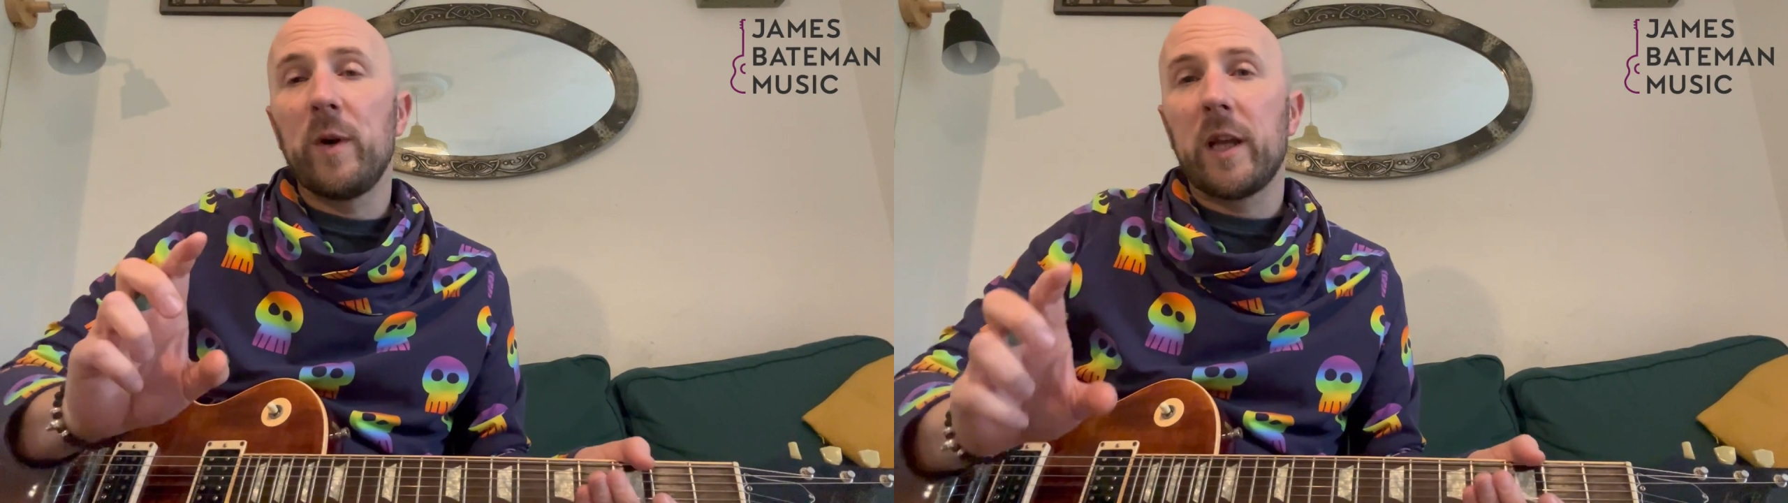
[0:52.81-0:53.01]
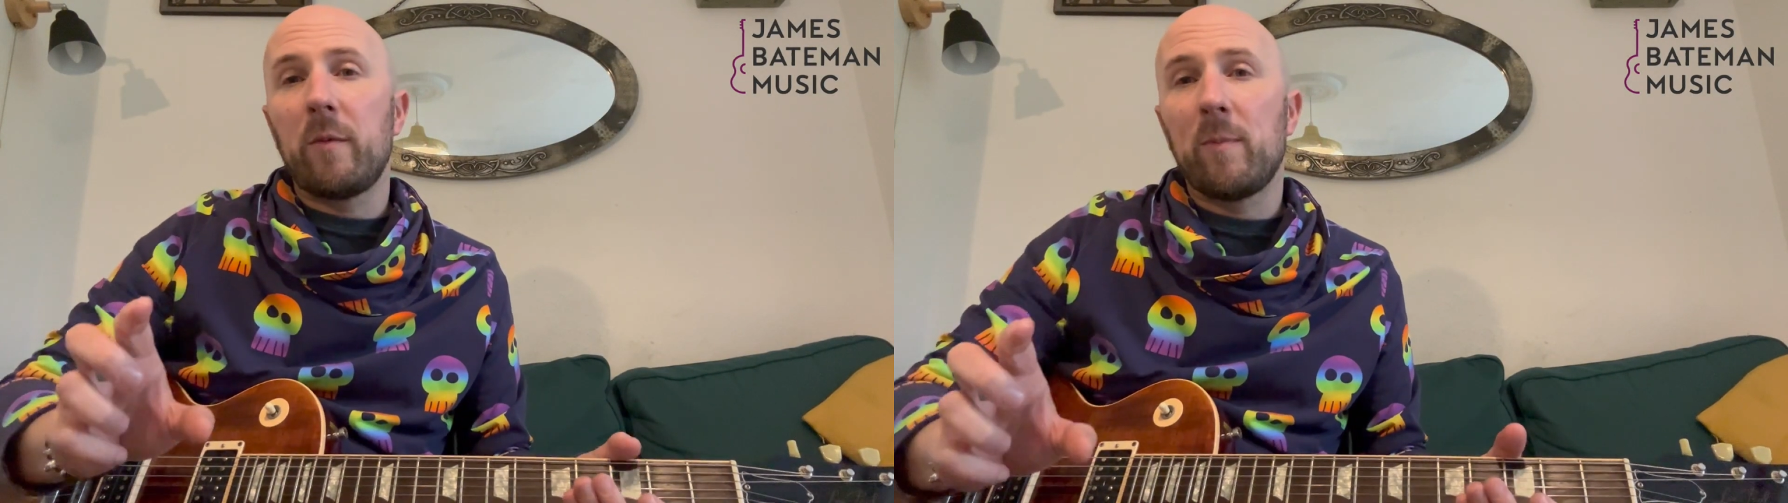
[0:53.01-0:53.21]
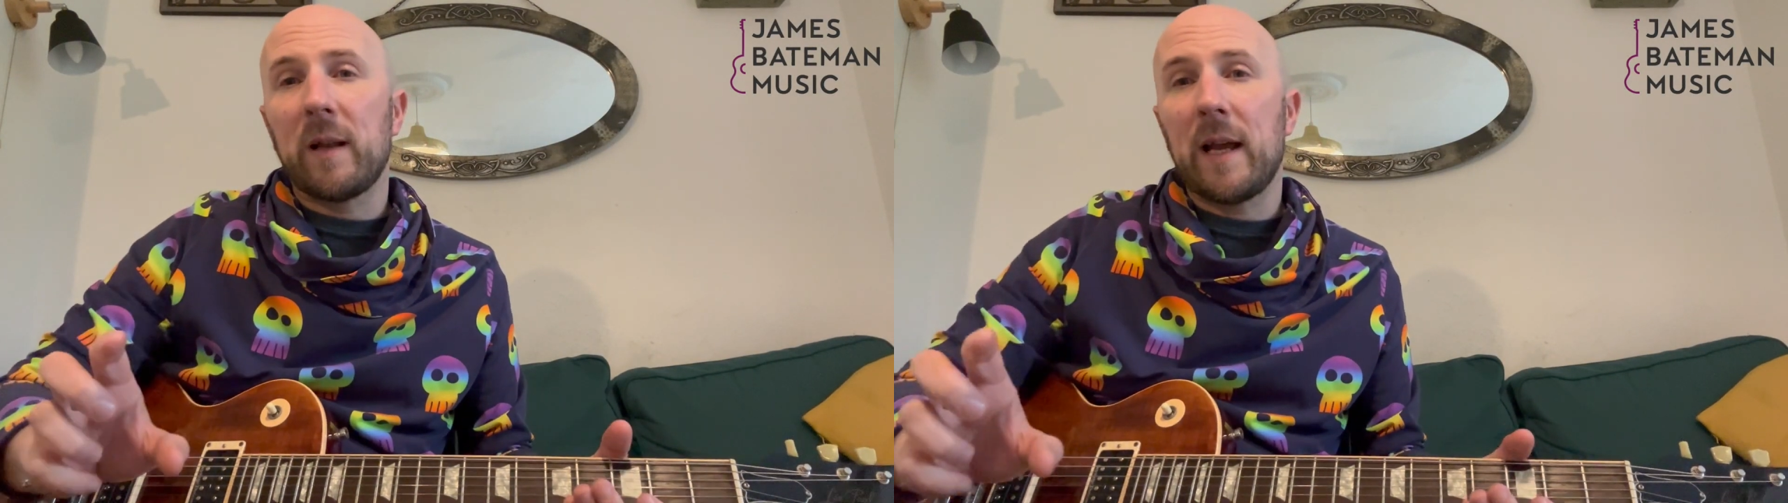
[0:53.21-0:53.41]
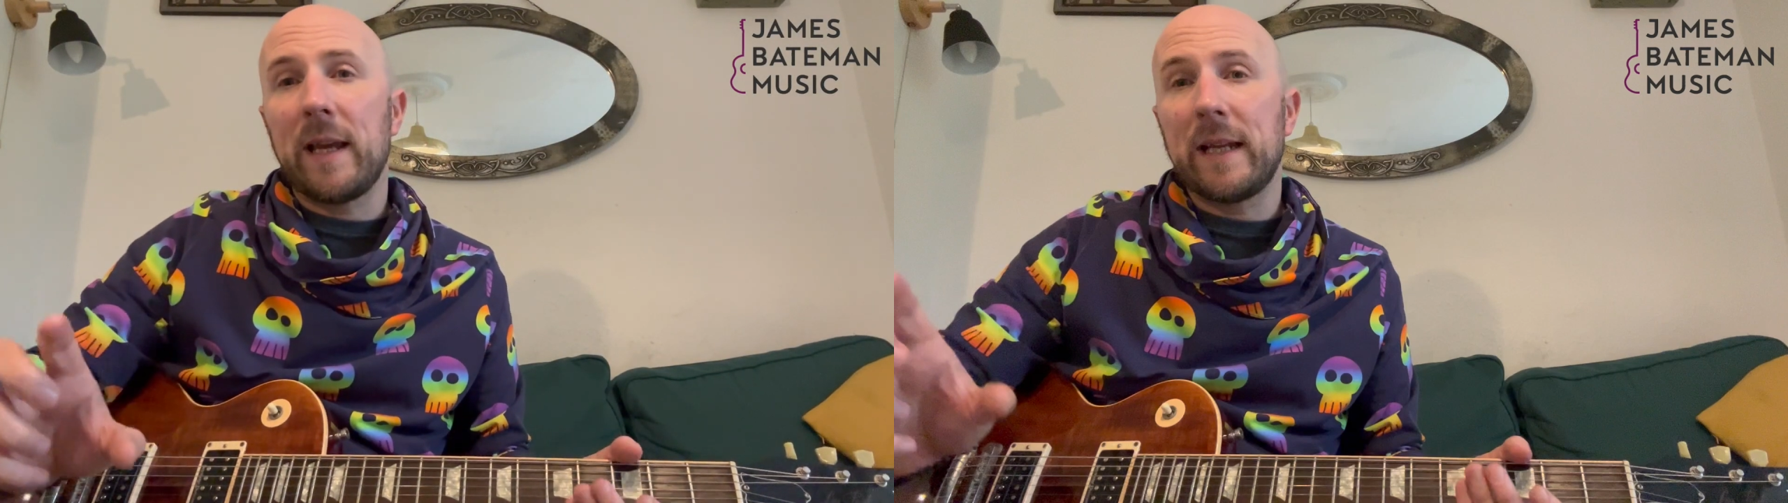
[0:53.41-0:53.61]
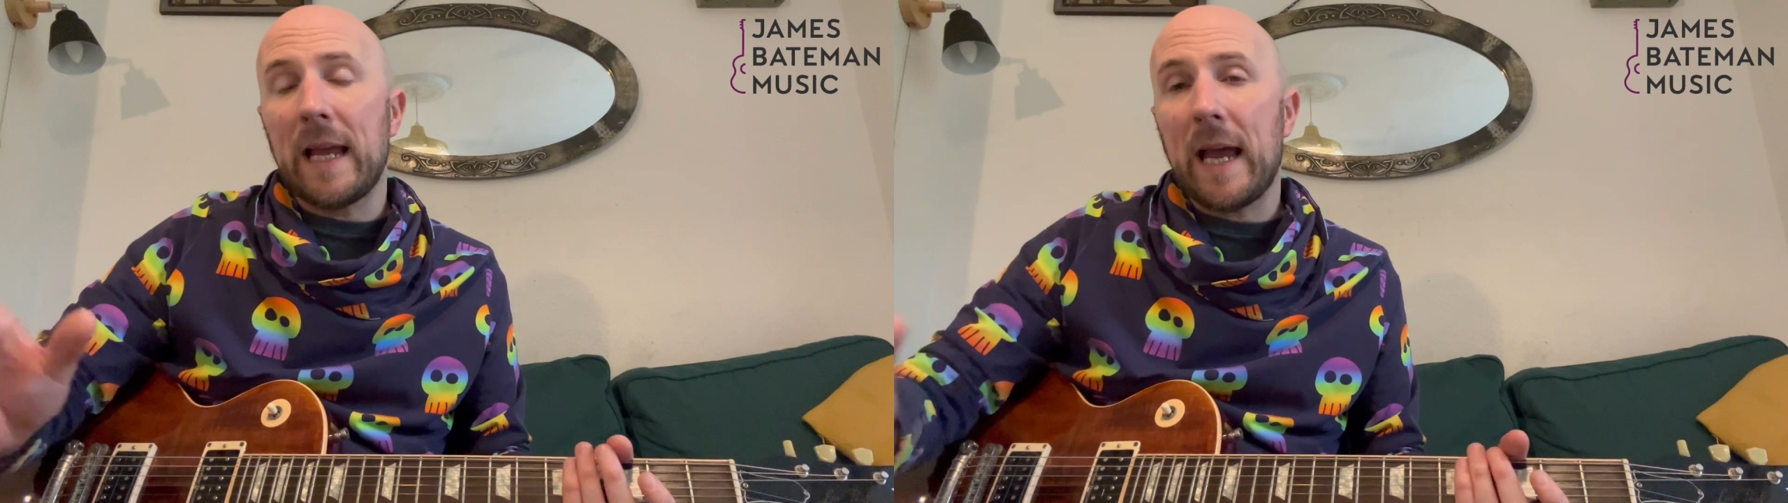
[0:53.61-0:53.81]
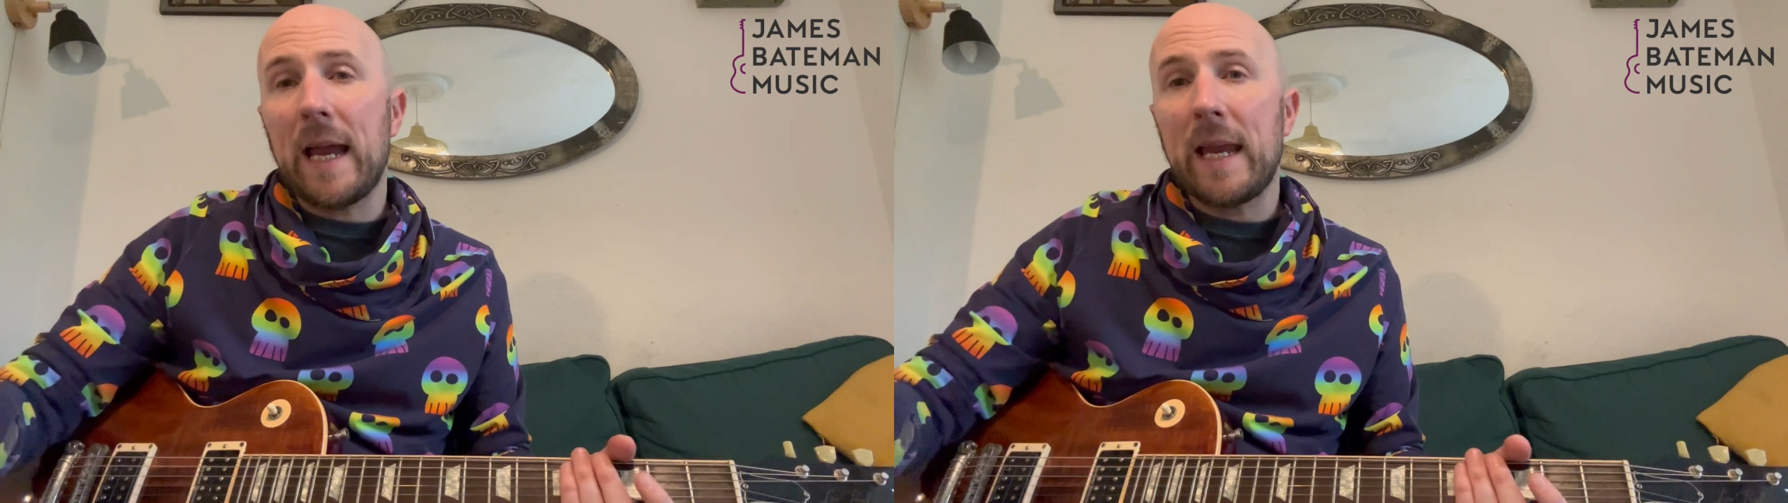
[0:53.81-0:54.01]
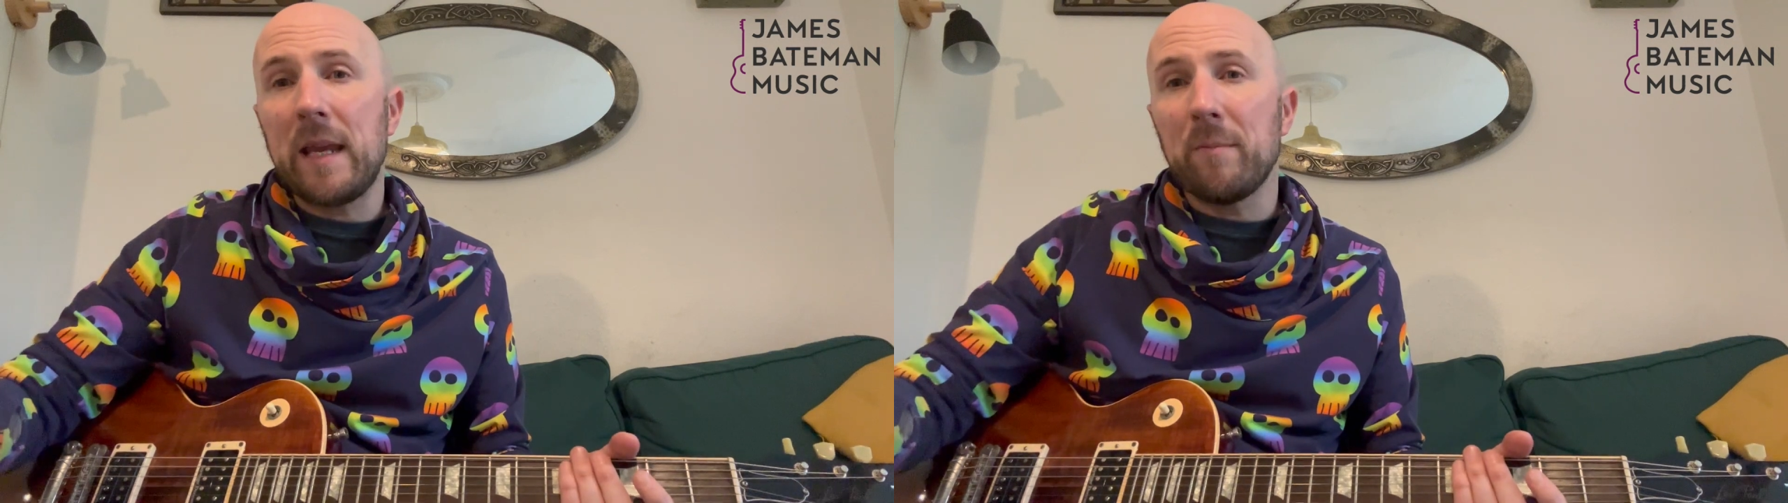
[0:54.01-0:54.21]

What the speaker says: we're going to be playing an A